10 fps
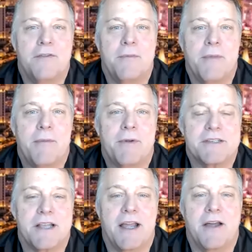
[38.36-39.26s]
of our
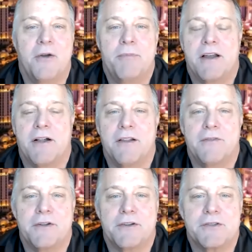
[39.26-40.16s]
members, I hope that all
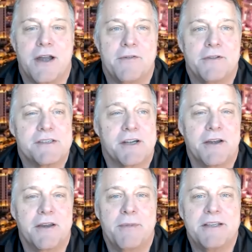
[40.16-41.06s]
of your travels are
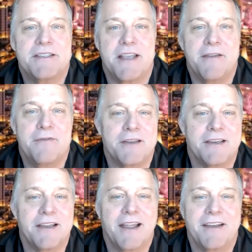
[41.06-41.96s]
going to be safe
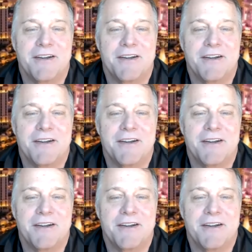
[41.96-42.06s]
and